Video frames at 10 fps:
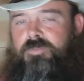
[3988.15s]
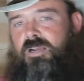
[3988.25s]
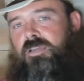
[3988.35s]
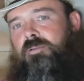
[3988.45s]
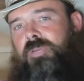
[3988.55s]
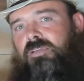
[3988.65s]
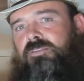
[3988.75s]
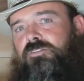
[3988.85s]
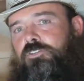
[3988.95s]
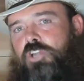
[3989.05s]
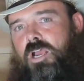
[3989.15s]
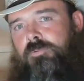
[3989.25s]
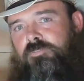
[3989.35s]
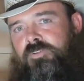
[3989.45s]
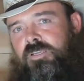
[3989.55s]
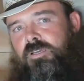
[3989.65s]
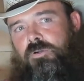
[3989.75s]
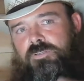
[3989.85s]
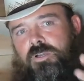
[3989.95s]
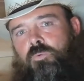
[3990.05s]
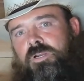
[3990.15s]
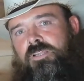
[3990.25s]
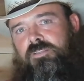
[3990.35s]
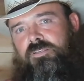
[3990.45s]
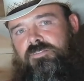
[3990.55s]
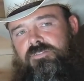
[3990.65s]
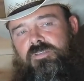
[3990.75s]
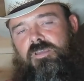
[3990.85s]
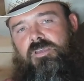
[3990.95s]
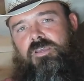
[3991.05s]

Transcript: I'm not gonna make this a Jobber video because I wanted this